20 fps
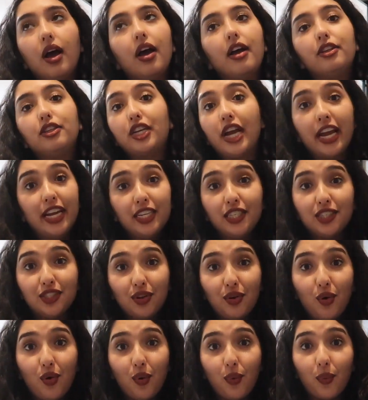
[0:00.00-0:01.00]
changed the
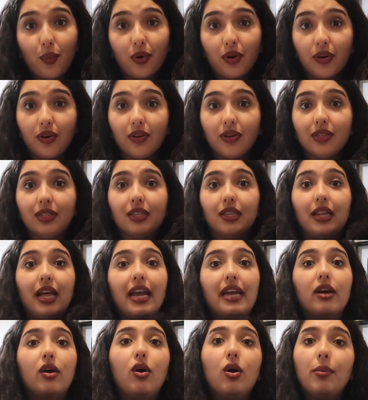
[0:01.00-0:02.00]
whole world,
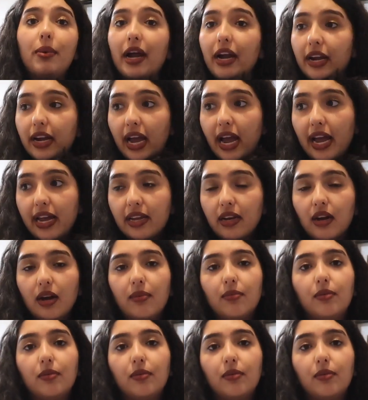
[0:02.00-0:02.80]
like Omar Khayyam,